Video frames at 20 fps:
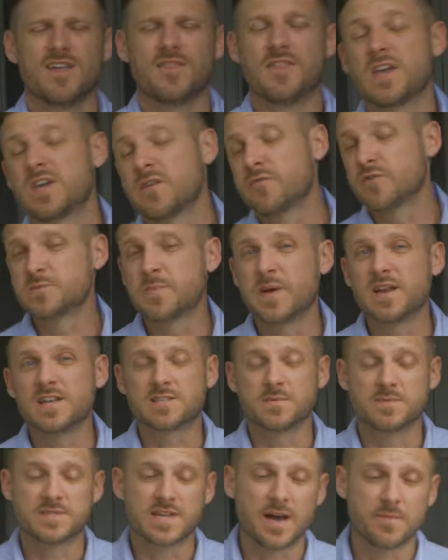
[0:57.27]
Thank you for spending
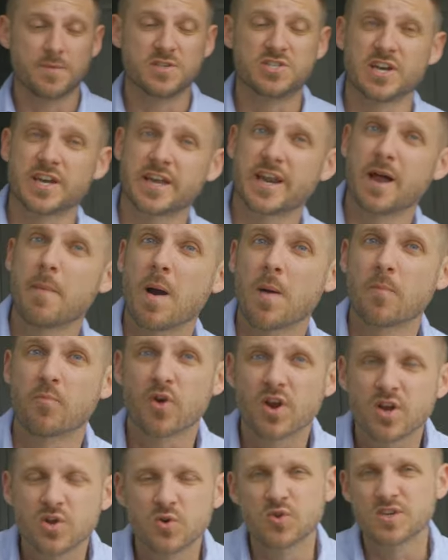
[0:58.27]
some time to checking out my
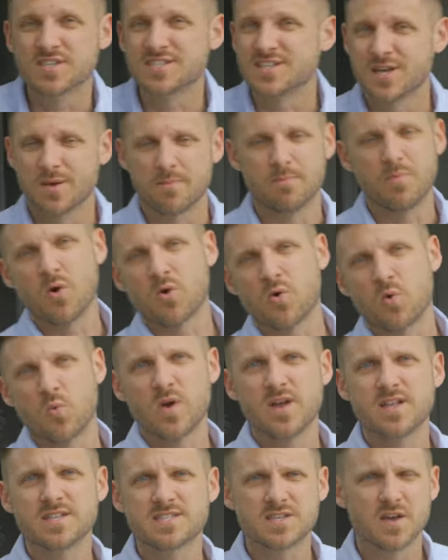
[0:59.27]
brand new listing in Boca
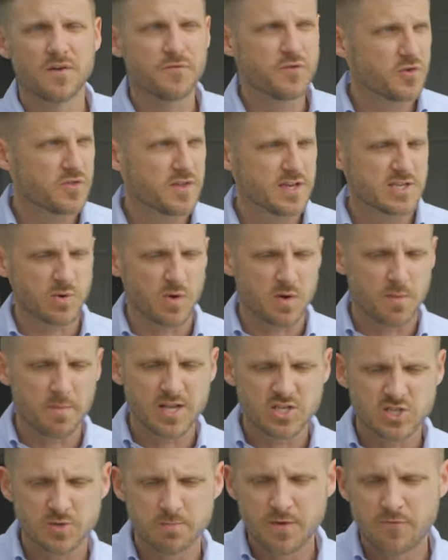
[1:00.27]
Winds. A few things I want to
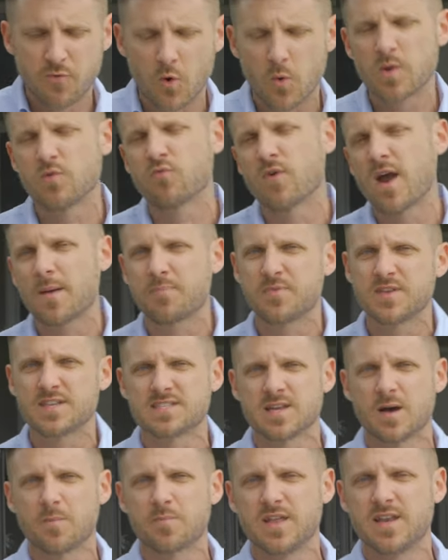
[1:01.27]
mention before we wrap
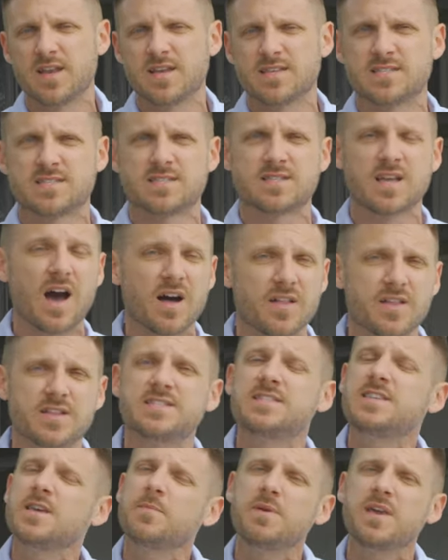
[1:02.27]
this up that is solid
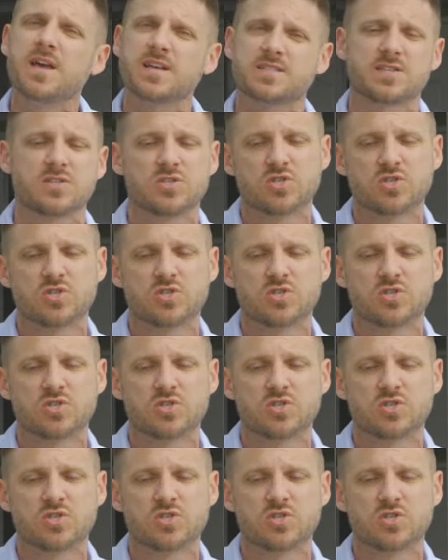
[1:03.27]
CBS